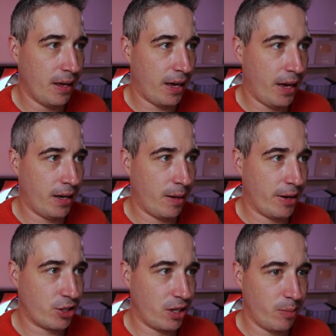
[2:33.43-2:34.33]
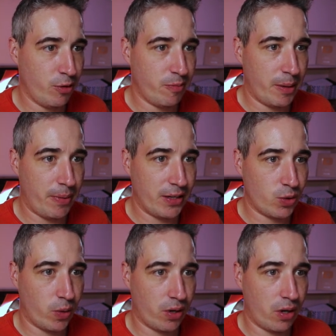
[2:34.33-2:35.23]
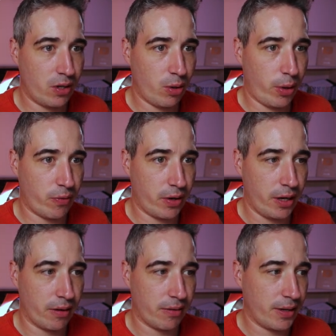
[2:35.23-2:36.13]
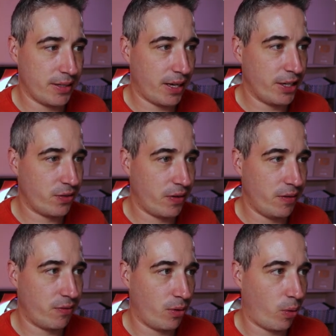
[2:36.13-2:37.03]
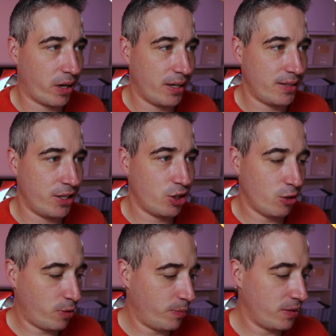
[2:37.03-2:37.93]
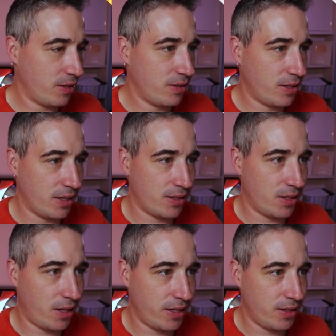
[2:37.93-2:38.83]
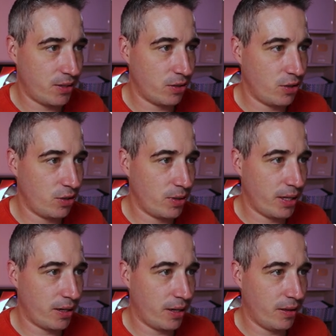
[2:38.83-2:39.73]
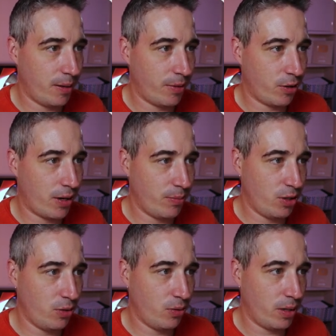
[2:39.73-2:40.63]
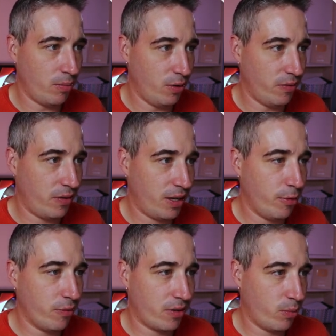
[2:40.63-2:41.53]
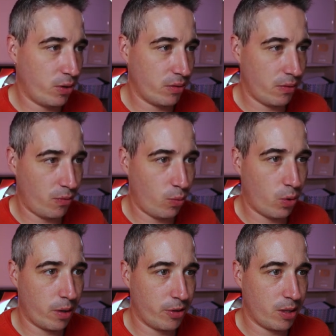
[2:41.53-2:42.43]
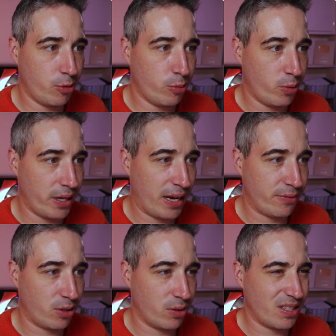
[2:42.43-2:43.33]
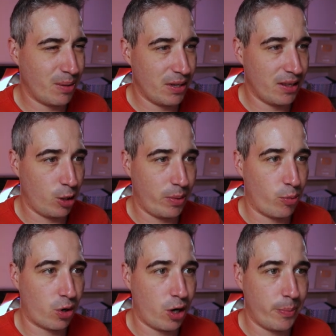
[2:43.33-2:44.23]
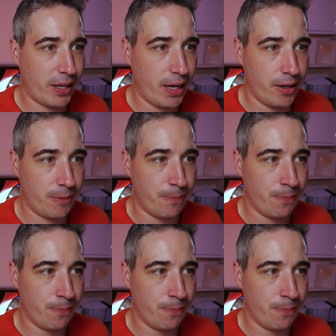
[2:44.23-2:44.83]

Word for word: And I'm actually going to move my base one all the way over here because I just find for organizational purposes, it's a lot easier to do that. And then I'm going to grab you and move him over and we'll worry about the mobile one after. It's going to be a little bit more complicated.